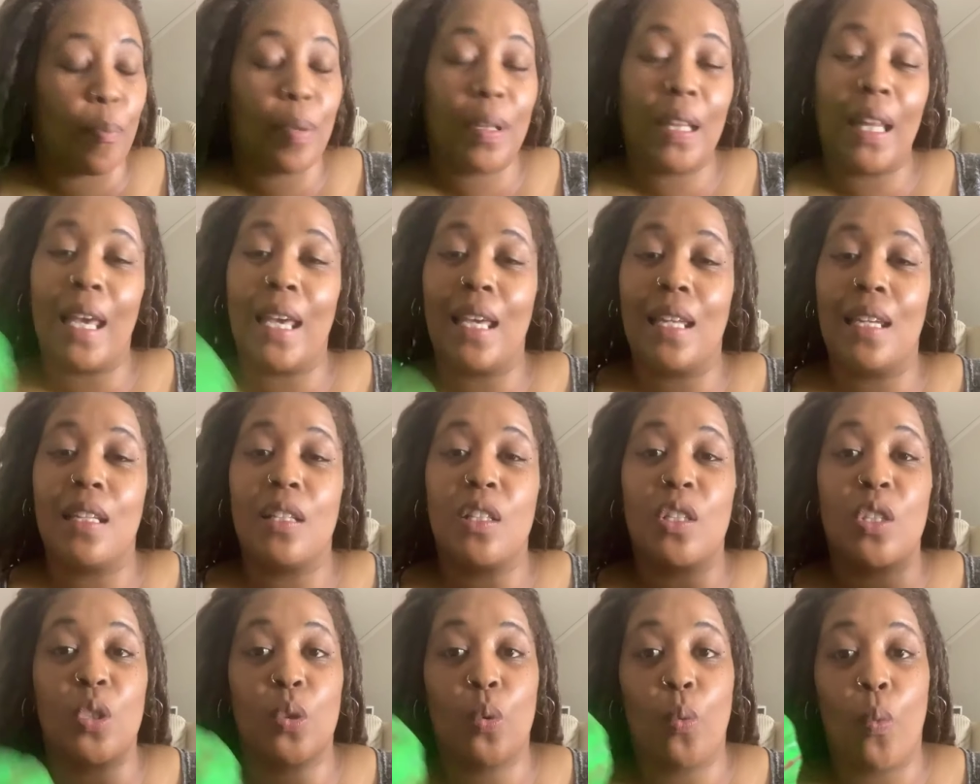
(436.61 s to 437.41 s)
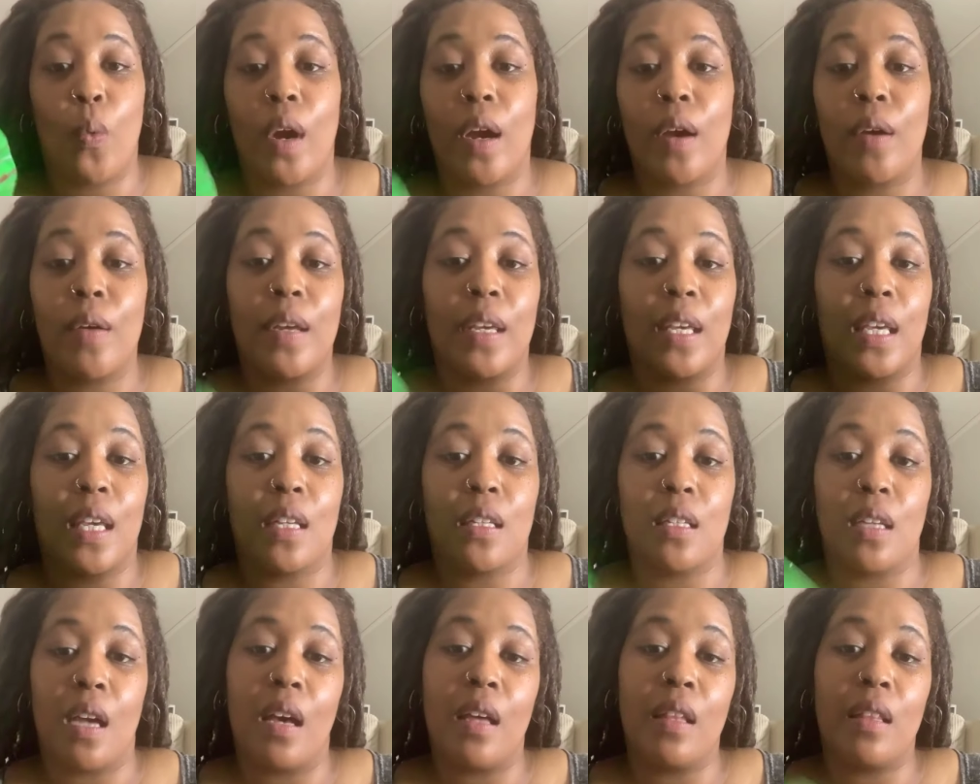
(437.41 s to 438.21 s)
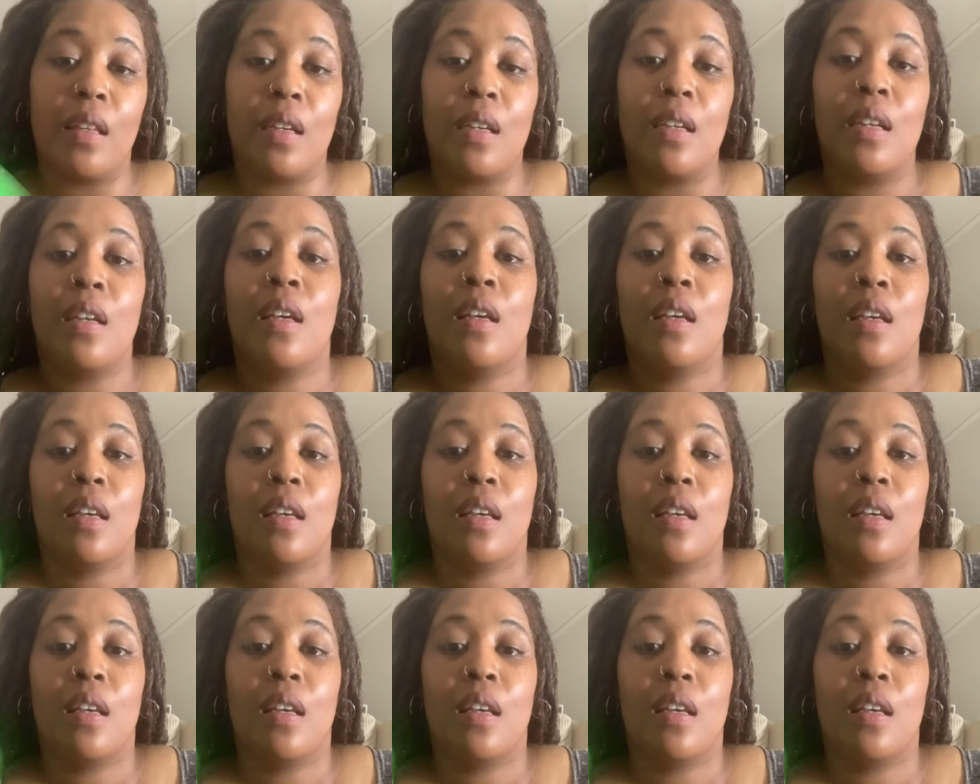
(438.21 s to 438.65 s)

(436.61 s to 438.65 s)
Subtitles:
planets squaring each other,